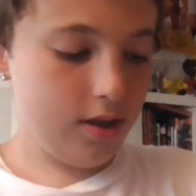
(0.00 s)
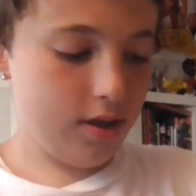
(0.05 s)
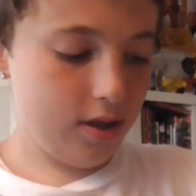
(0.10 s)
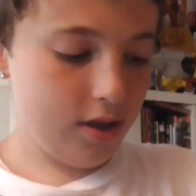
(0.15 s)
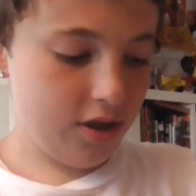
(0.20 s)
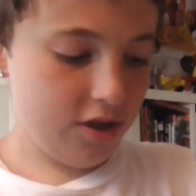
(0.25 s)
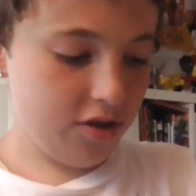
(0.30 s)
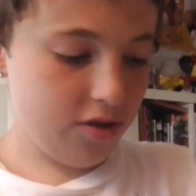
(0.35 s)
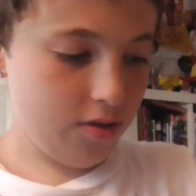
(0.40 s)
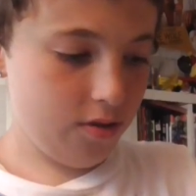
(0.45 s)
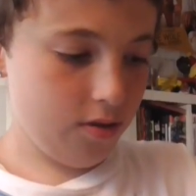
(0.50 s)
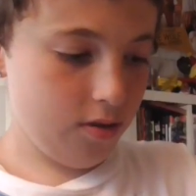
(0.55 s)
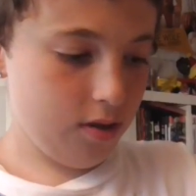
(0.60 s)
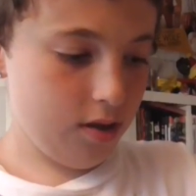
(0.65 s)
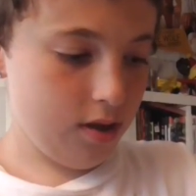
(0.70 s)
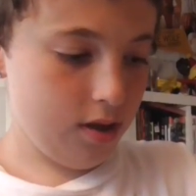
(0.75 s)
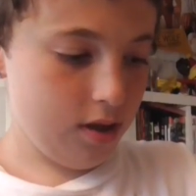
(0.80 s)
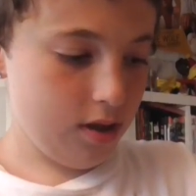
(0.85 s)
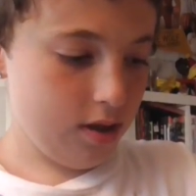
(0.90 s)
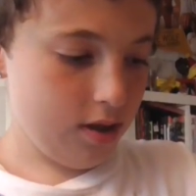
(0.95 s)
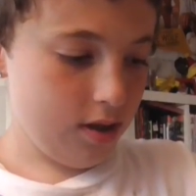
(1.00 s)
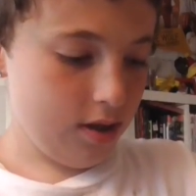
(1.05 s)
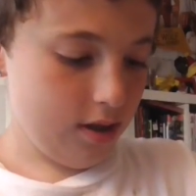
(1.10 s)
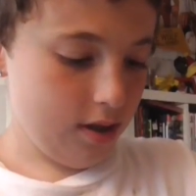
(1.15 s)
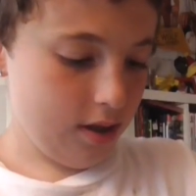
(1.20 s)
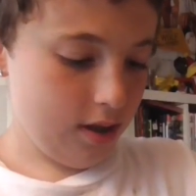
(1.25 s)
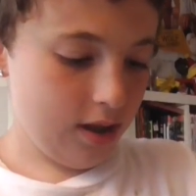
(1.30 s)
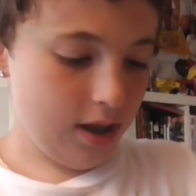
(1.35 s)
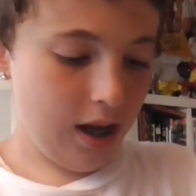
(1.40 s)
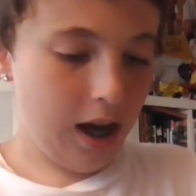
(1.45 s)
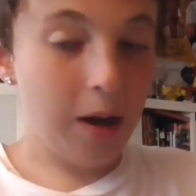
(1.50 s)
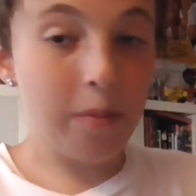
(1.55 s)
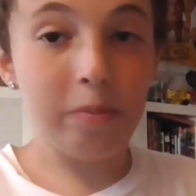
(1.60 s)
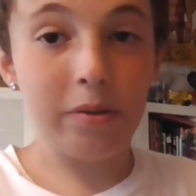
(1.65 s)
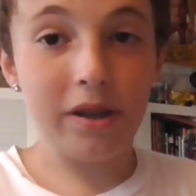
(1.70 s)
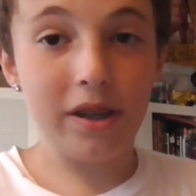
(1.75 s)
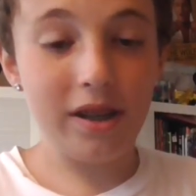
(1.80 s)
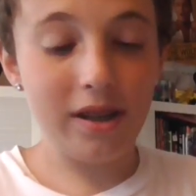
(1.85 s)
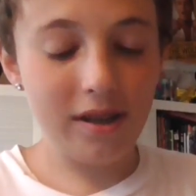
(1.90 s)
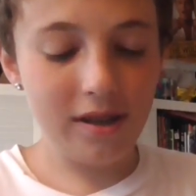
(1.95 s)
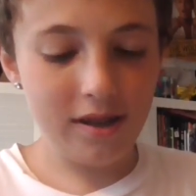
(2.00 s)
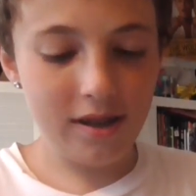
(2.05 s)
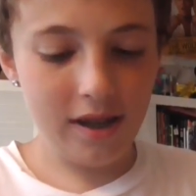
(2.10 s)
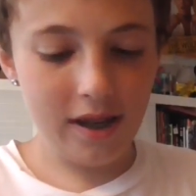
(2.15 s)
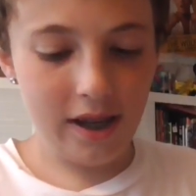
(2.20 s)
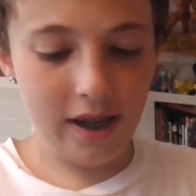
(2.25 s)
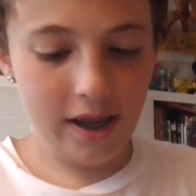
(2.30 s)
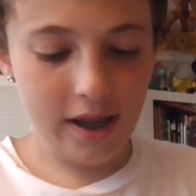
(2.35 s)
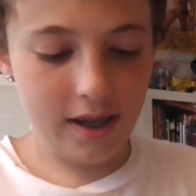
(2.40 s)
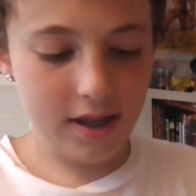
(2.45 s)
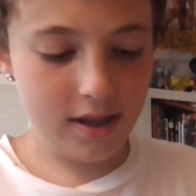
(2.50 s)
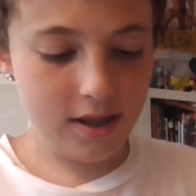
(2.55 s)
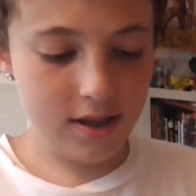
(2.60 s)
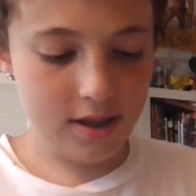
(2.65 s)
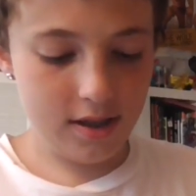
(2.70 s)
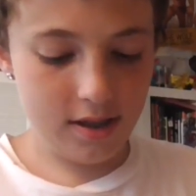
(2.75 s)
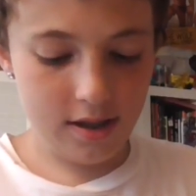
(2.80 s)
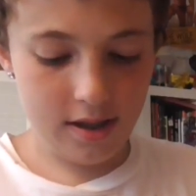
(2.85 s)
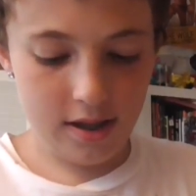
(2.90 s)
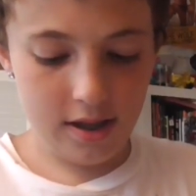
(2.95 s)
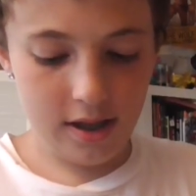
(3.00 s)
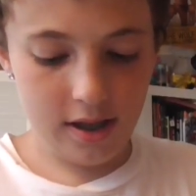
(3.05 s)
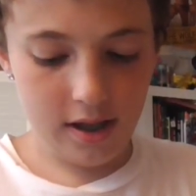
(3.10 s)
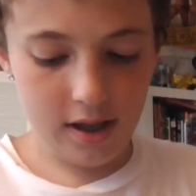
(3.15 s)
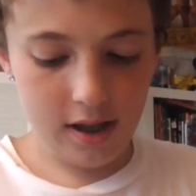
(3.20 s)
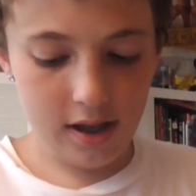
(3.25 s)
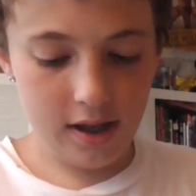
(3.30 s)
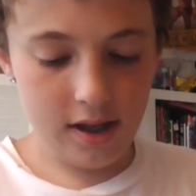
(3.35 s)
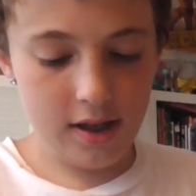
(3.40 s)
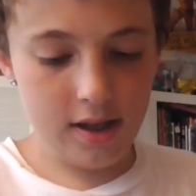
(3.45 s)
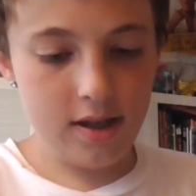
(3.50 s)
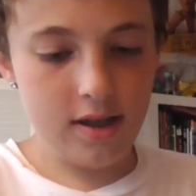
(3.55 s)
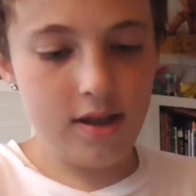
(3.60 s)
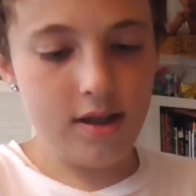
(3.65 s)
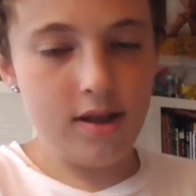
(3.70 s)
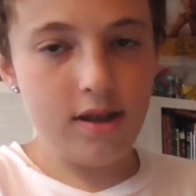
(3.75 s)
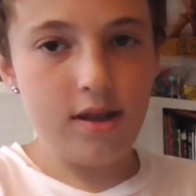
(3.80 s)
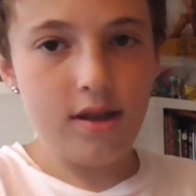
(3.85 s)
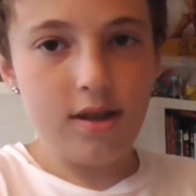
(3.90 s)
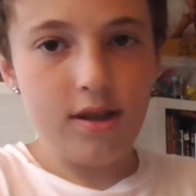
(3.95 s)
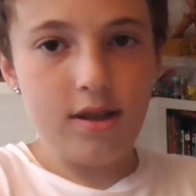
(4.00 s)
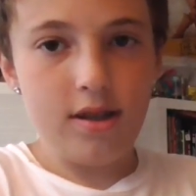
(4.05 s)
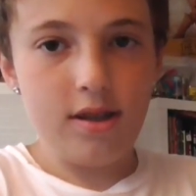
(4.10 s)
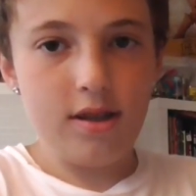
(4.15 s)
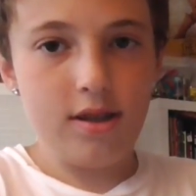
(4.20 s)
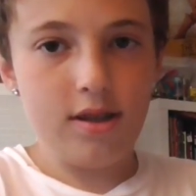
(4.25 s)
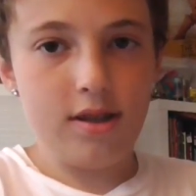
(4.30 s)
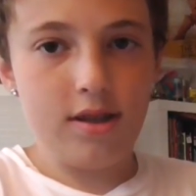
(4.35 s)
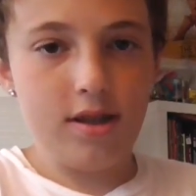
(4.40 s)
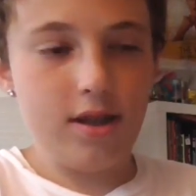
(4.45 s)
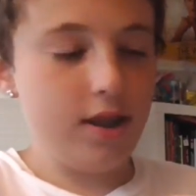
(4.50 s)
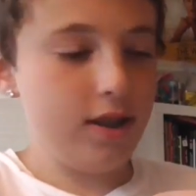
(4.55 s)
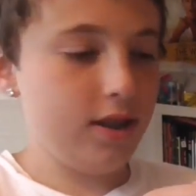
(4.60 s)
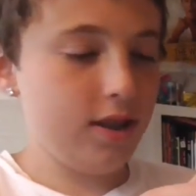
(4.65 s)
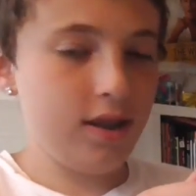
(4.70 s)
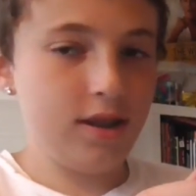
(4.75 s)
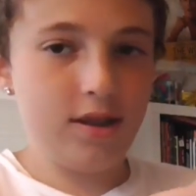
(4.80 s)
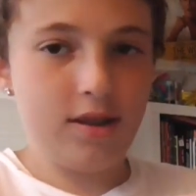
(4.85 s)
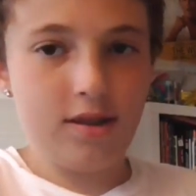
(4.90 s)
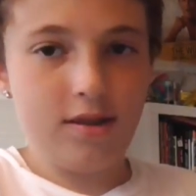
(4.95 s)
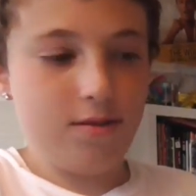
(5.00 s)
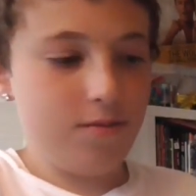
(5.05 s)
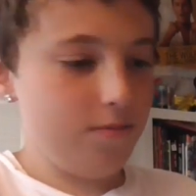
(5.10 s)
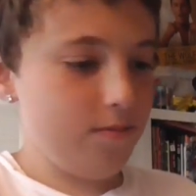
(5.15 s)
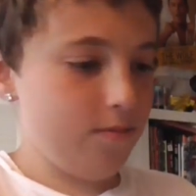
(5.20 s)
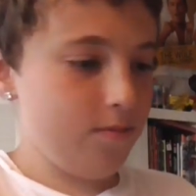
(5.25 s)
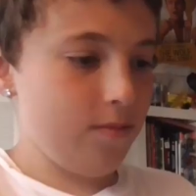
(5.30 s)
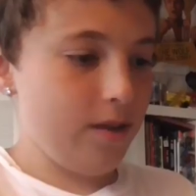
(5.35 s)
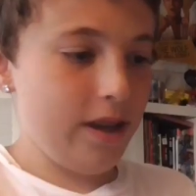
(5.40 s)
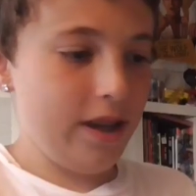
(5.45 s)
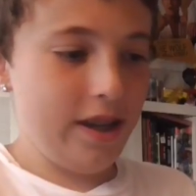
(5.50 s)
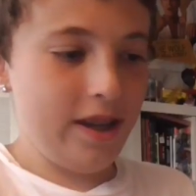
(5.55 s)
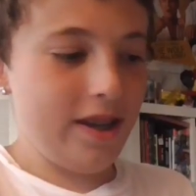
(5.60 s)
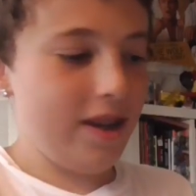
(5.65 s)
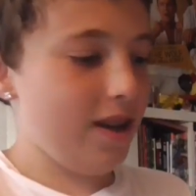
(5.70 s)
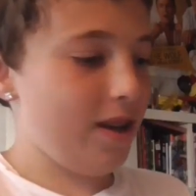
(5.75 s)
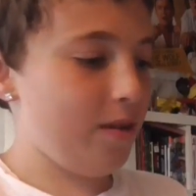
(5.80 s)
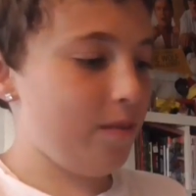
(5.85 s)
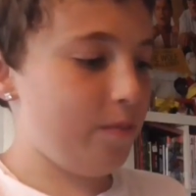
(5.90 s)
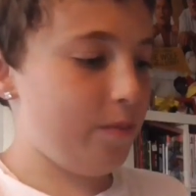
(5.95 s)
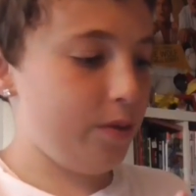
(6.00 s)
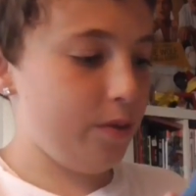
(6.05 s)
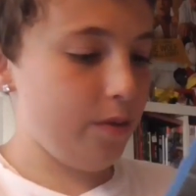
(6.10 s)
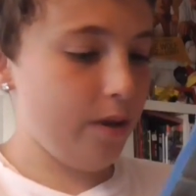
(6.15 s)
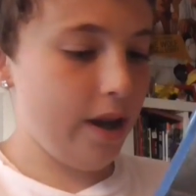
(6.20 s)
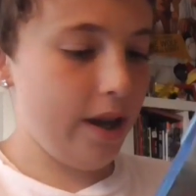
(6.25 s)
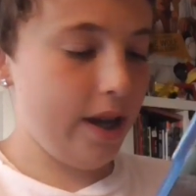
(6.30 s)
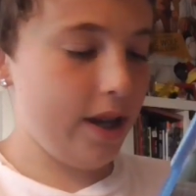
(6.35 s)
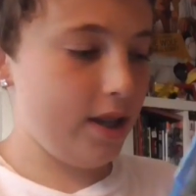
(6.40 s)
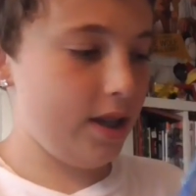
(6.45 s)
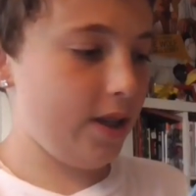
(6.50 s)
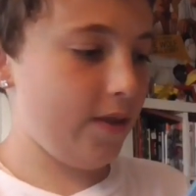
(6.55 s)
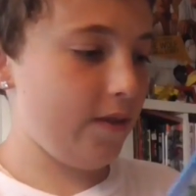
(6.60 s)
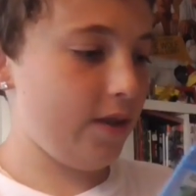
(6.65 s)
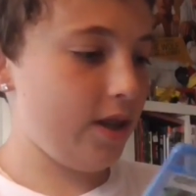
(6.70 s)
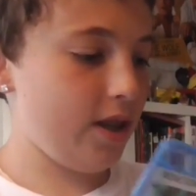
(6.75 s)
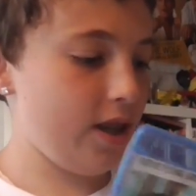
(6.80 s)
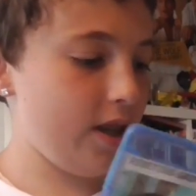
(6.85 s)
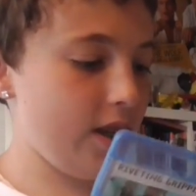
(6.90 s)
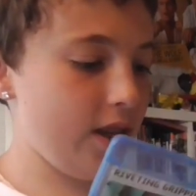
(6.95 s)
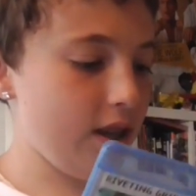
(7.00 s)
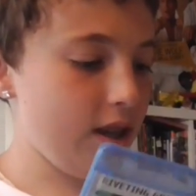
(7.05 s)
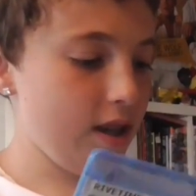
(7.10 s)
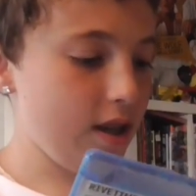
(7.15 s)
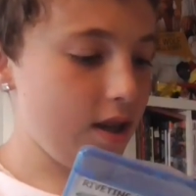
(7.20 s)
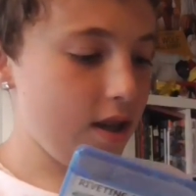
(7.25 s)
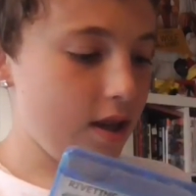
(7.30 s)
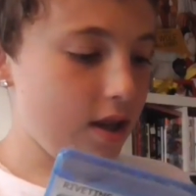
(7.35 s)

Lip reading: digital copy and the discs right here, Blu-ray and DVD.